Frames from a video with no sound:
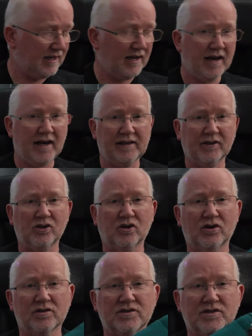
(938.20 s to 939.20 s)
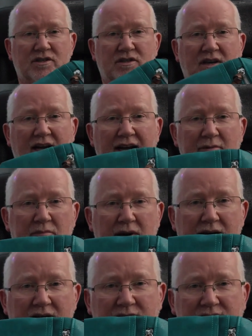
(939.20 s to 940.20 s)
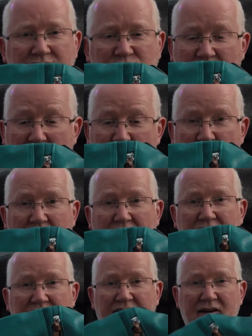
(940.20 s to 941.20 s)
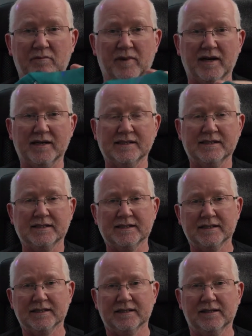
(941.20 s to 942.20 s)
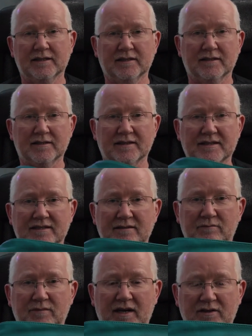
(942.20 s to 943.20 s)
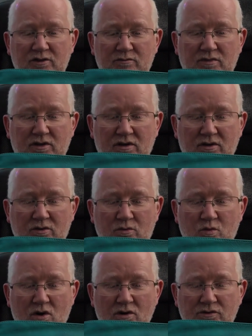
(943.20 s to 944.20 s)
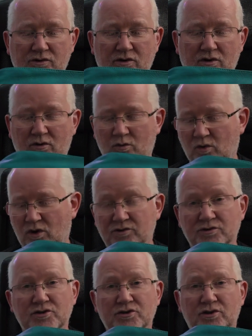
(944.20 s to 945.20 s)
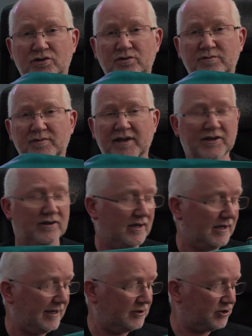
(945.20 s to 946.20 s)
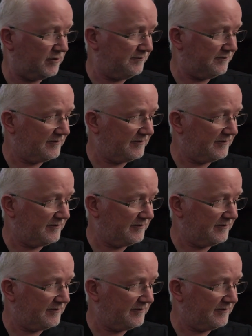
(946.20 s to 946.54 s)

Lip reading: Helen got a handbag. Well, I bought Helen a handbag. This is handbag number 112 in her collection.